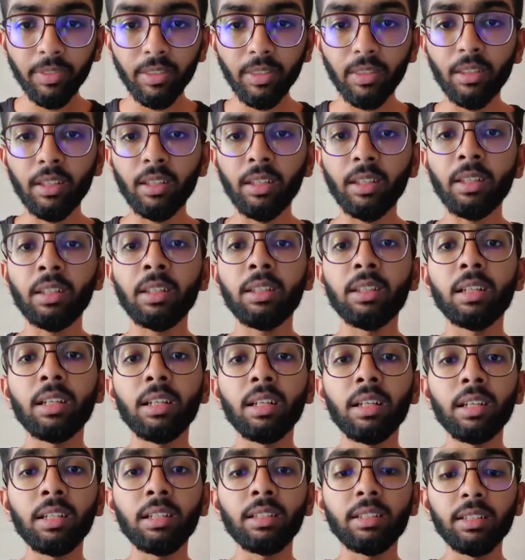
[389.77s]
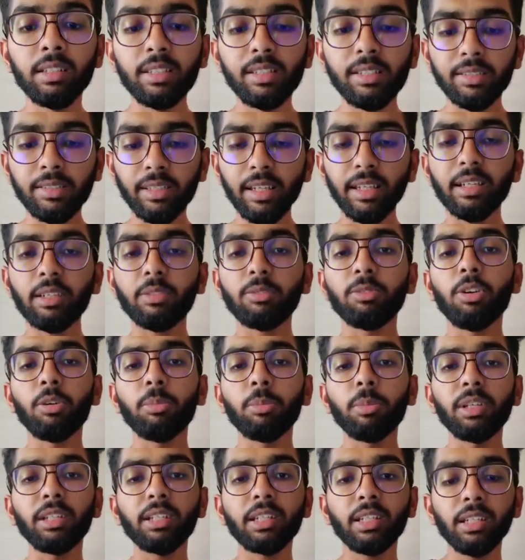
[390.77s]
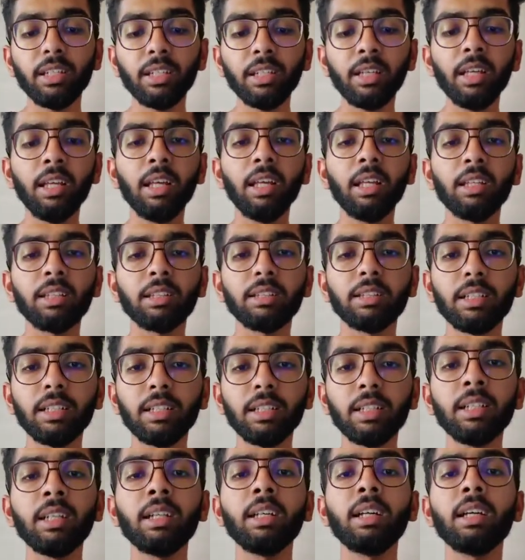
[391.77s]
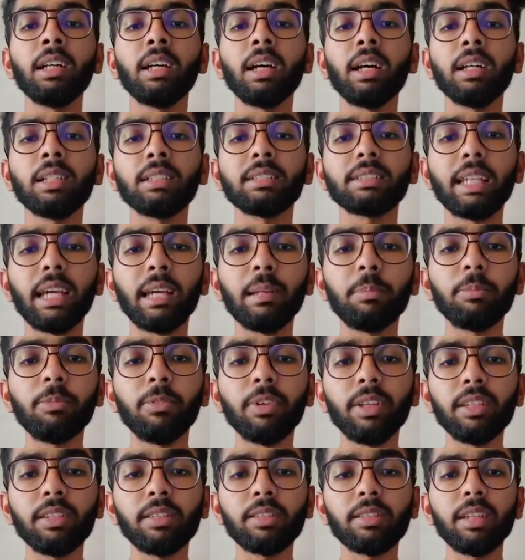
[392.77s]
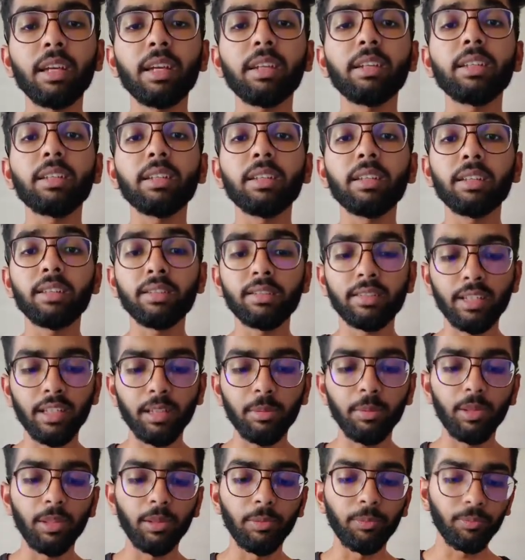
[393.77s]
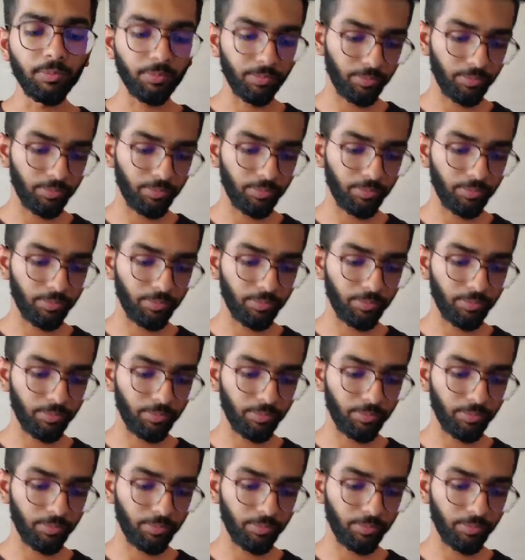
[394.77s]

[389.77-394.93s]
the set for making the scalp vein set stable.